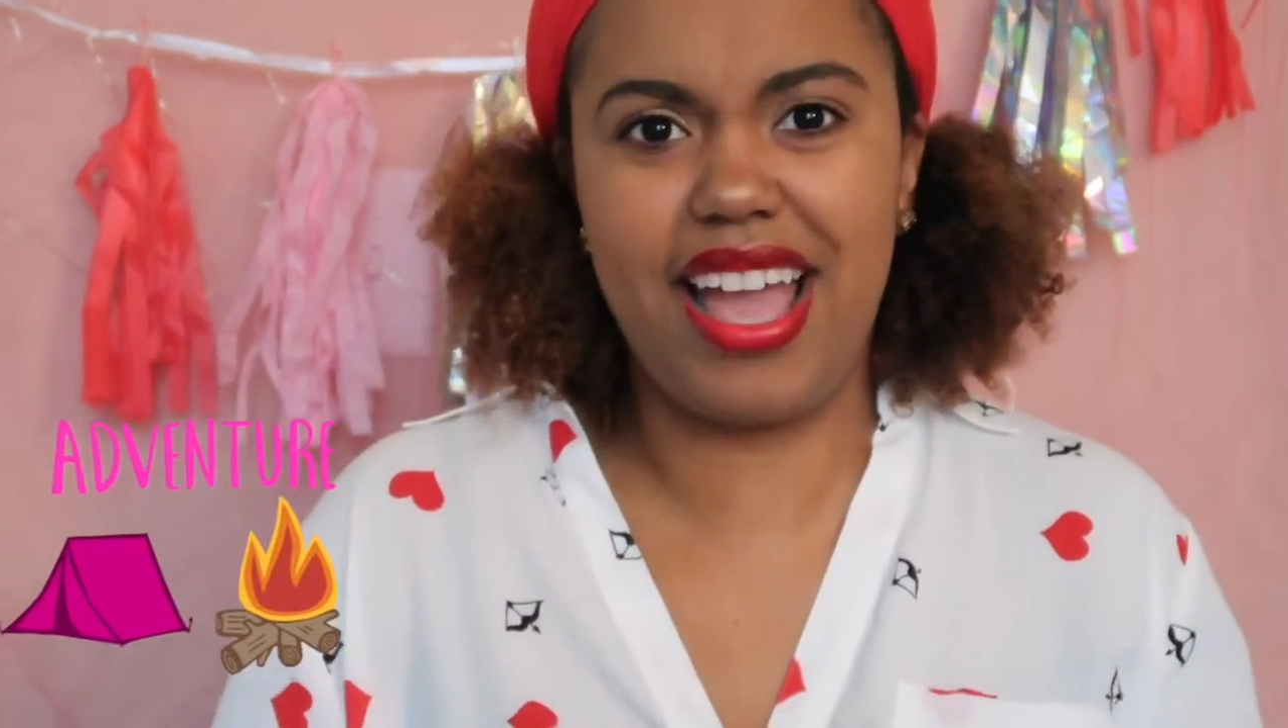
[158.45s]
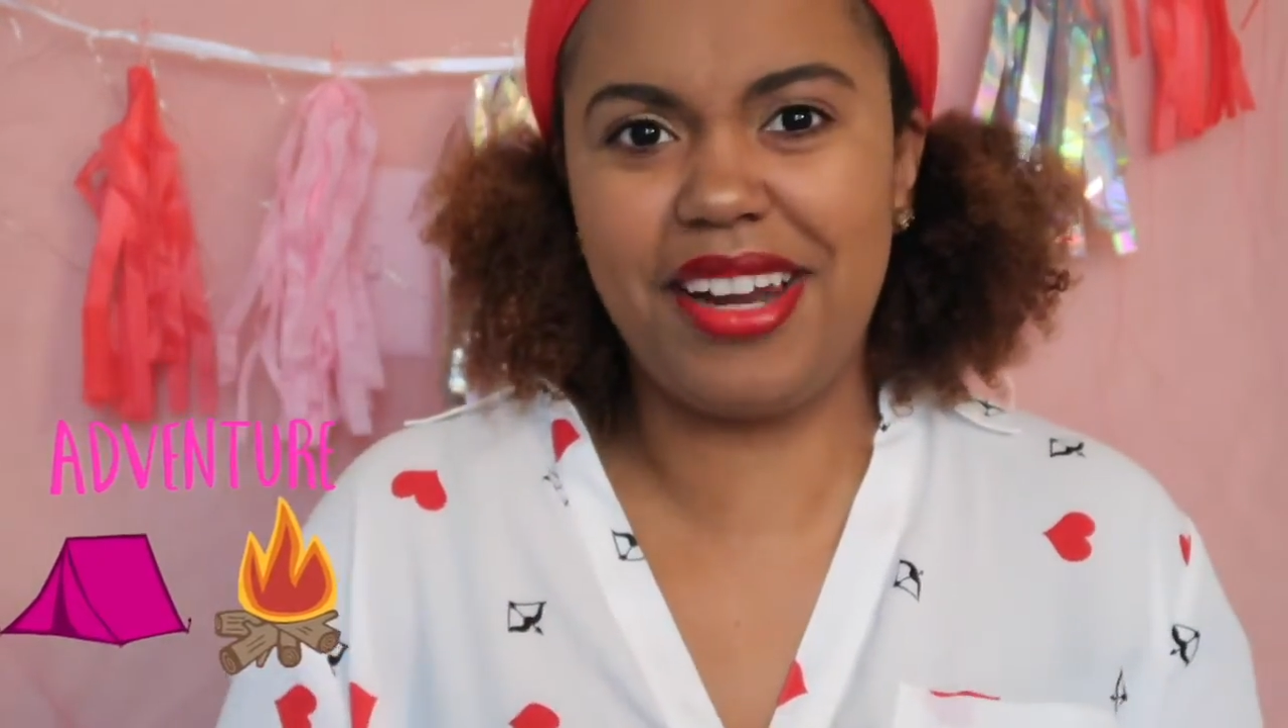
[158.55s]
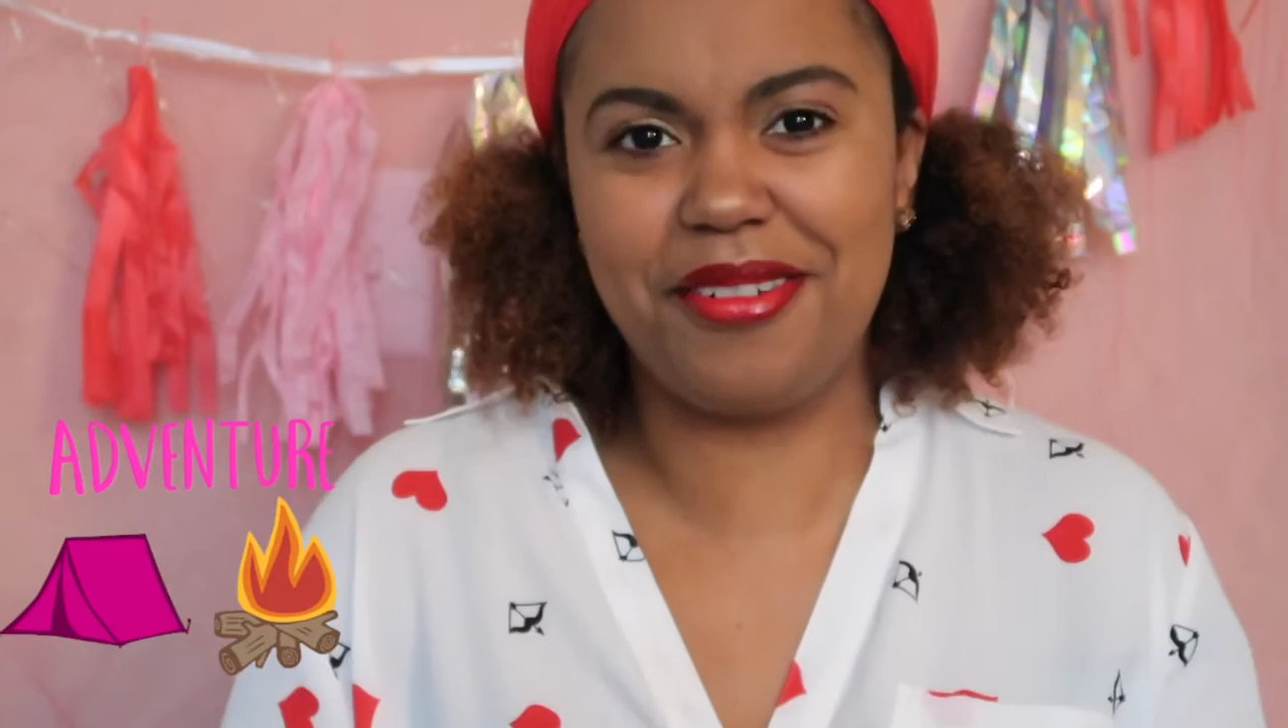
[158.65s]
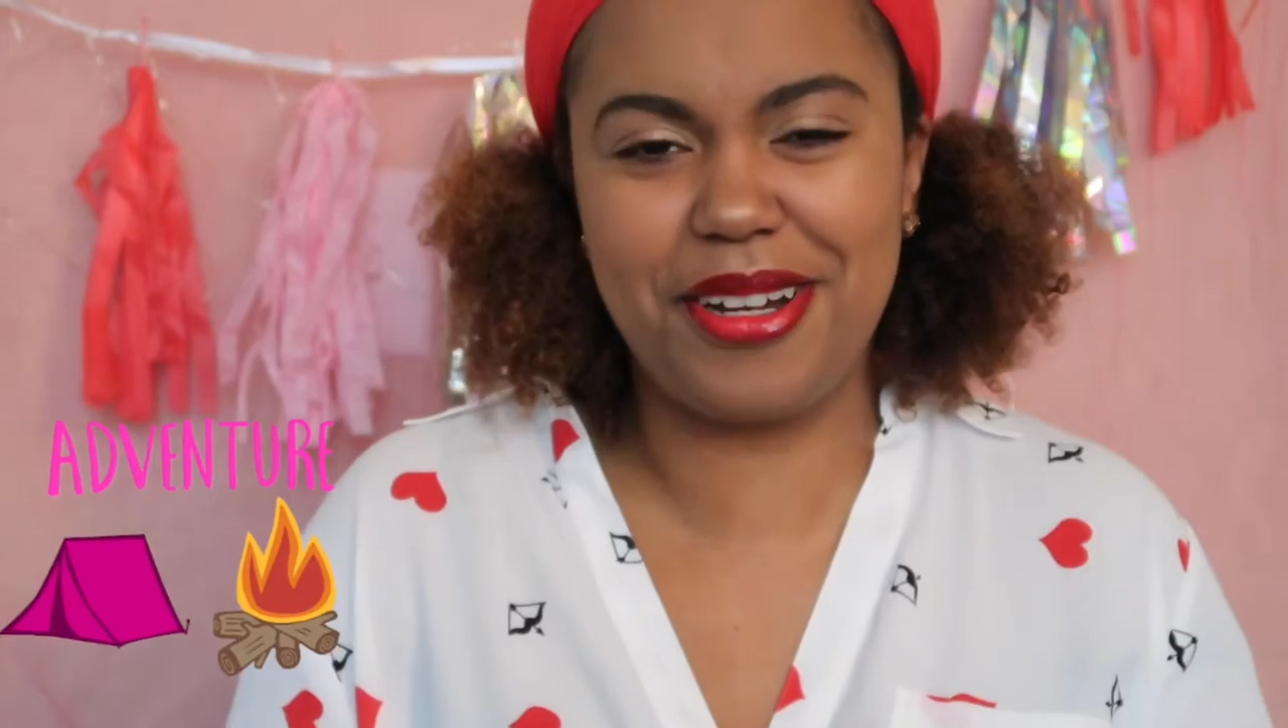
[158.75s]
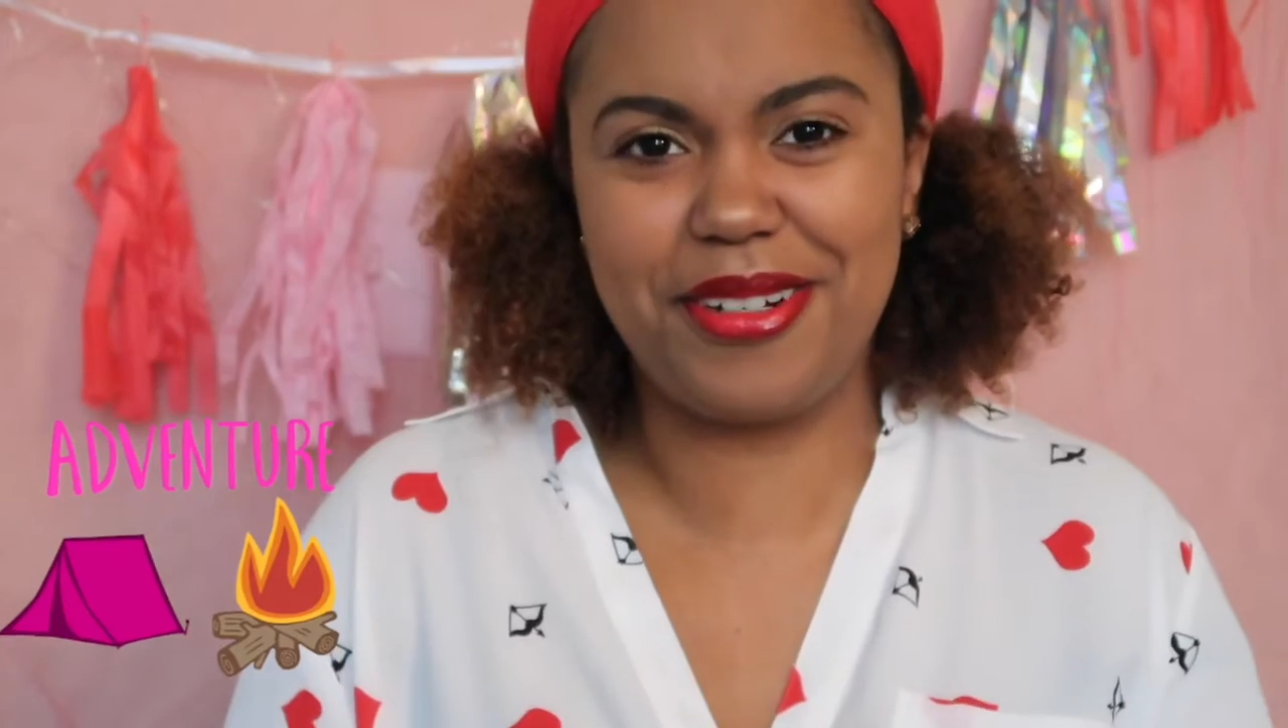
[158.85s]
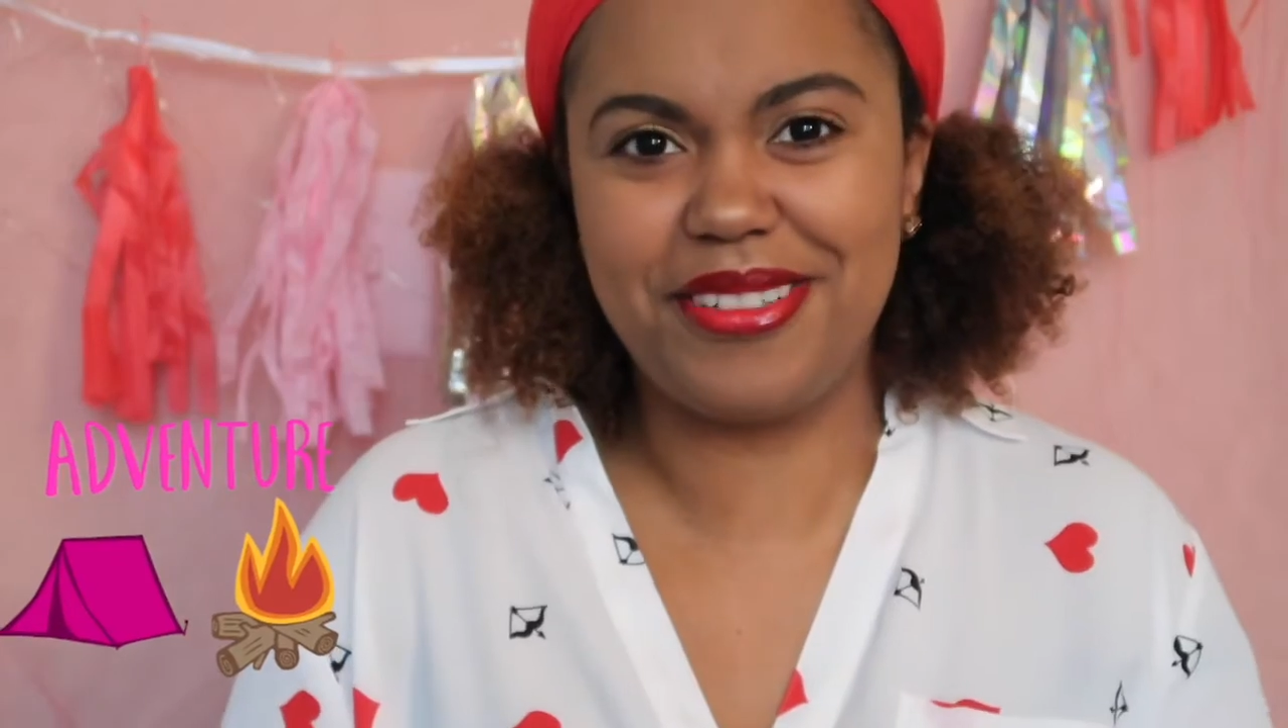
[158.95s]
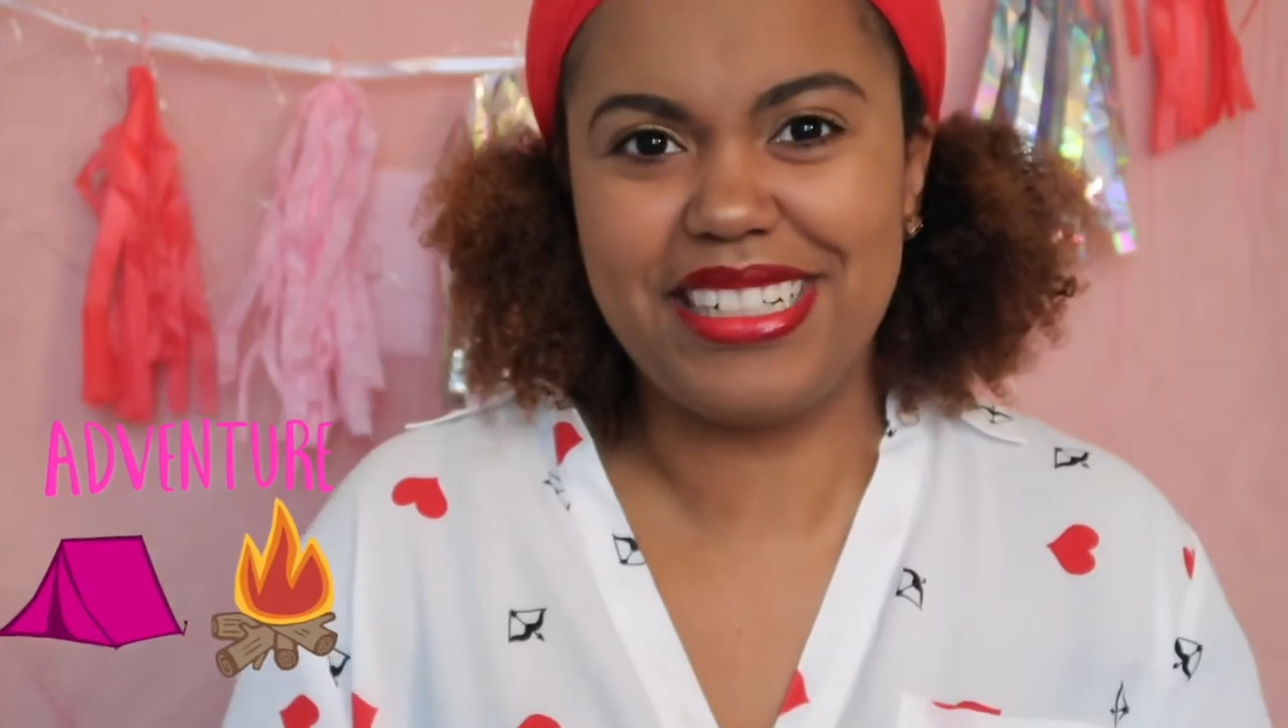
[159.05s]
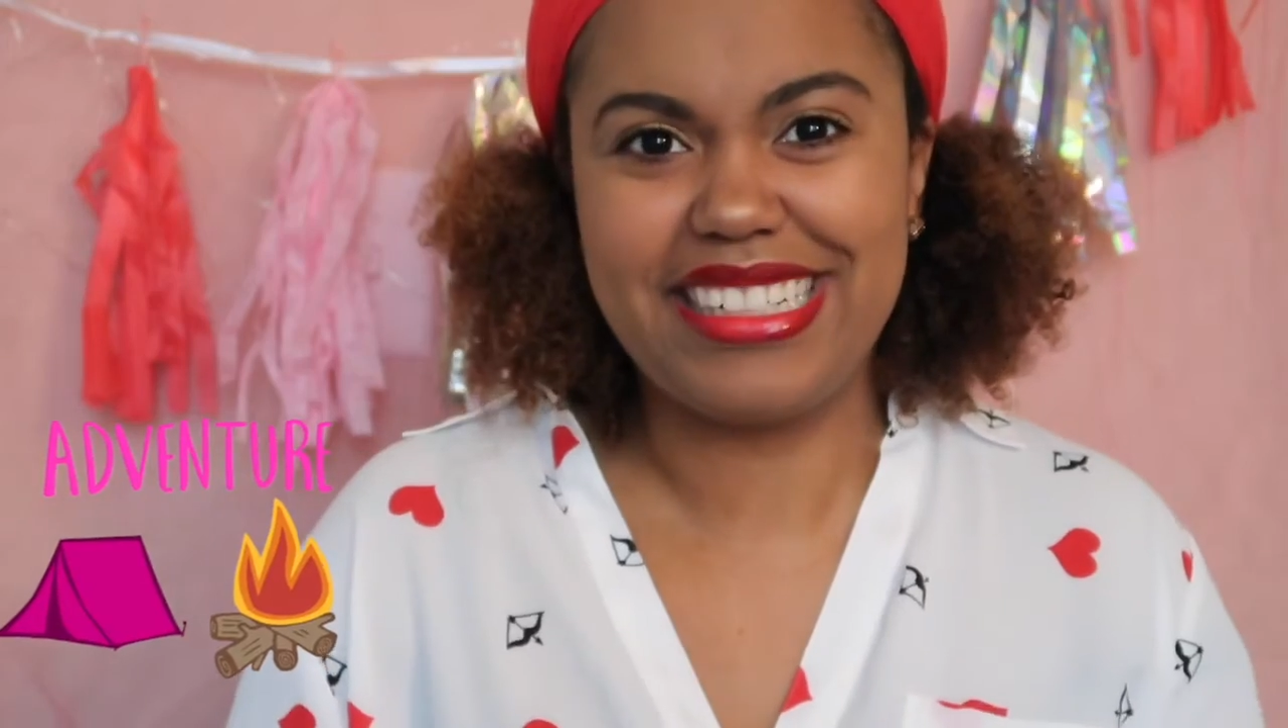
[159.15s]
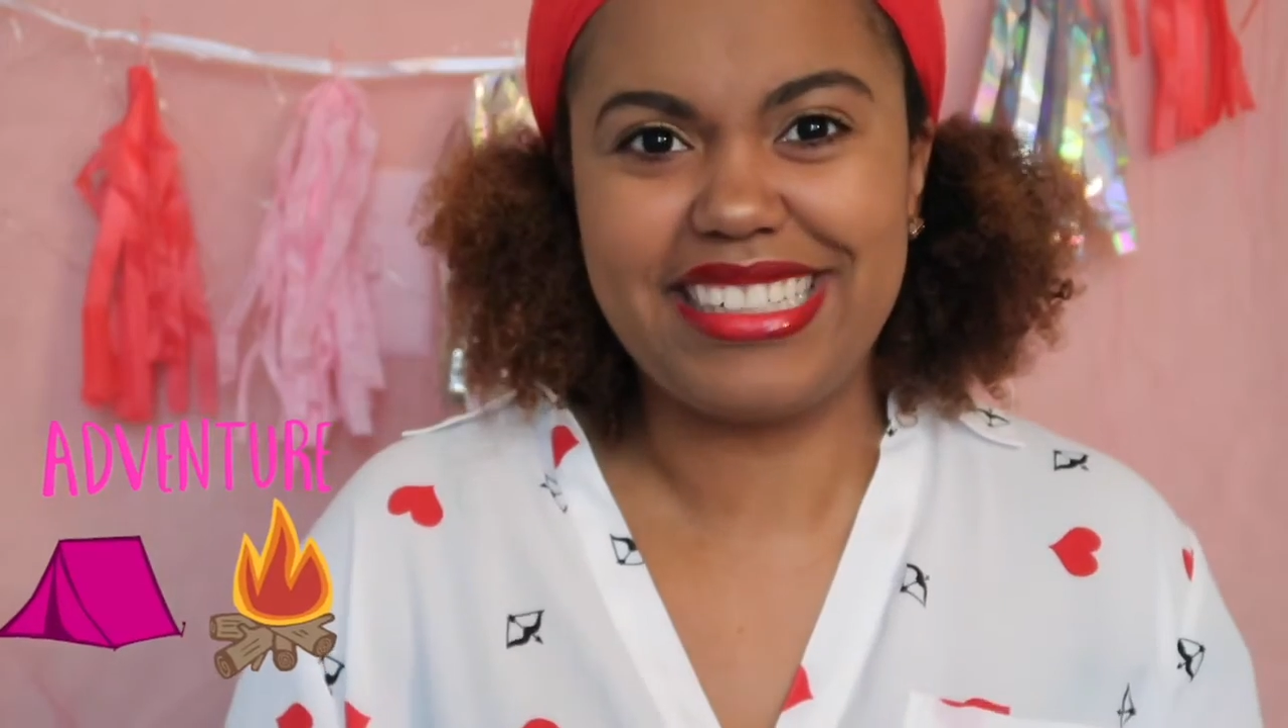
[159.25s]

I don't know,